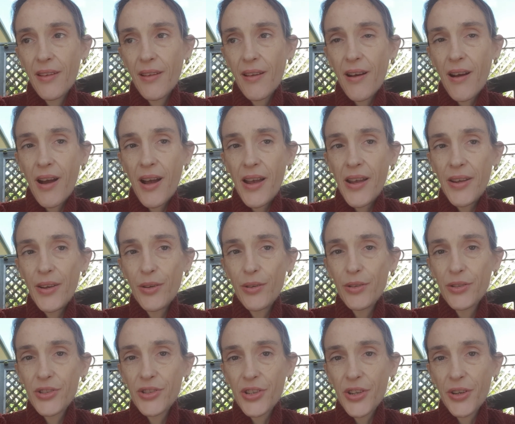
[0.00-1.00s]
I
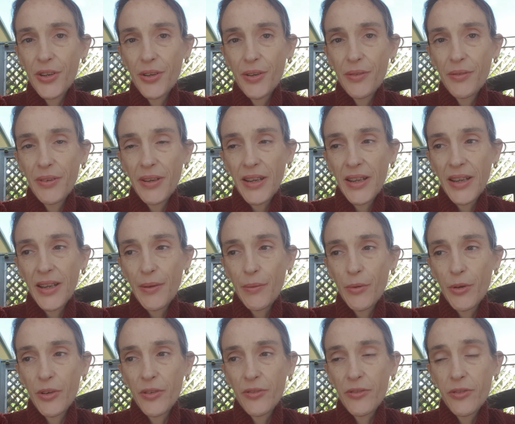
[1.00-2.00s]
also really
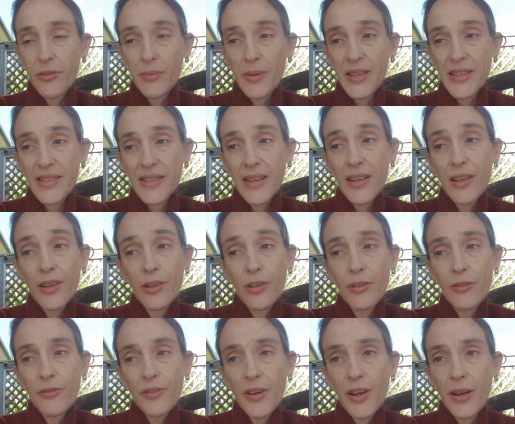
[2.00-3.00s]
want for myself,
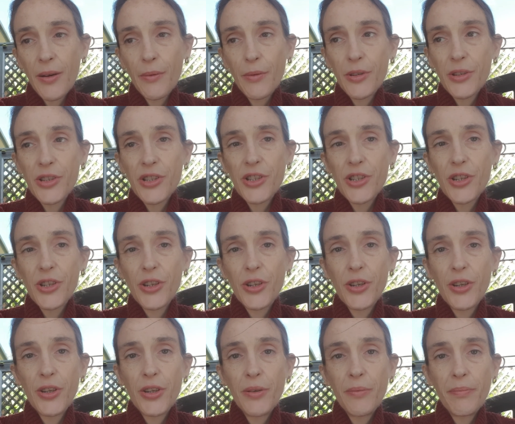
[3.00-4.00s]
I want
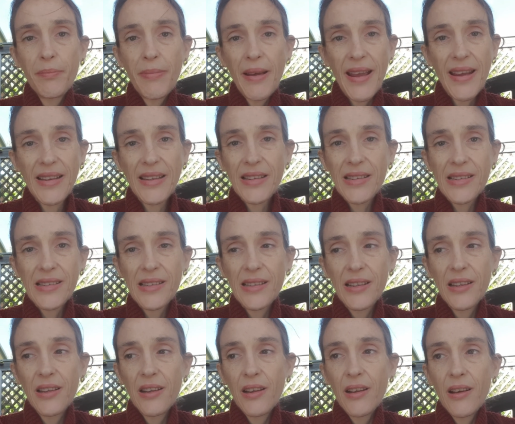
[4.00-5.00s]
to paint.
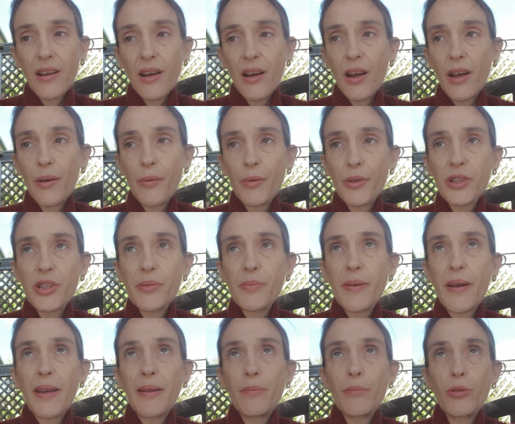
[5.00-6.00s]
I want to
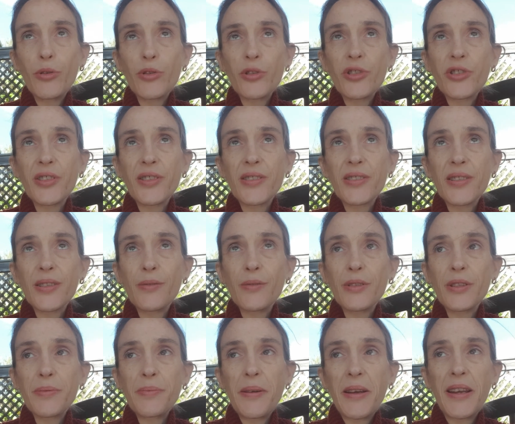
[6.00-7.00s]
paint portraits. I
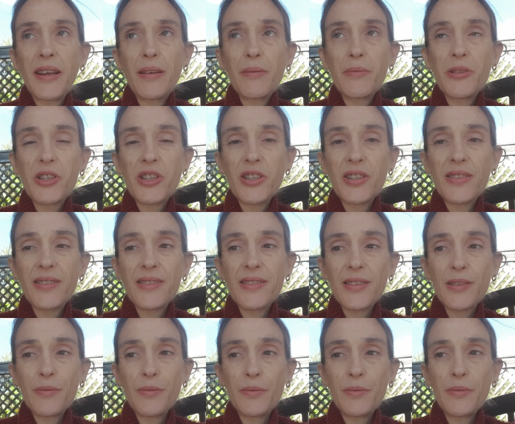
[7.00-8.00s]
want to paint commissions.
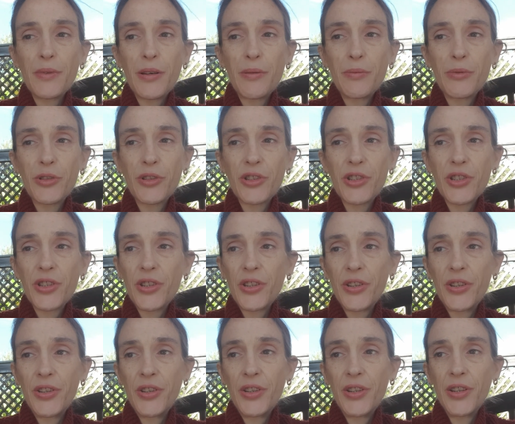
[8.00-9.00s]
I want to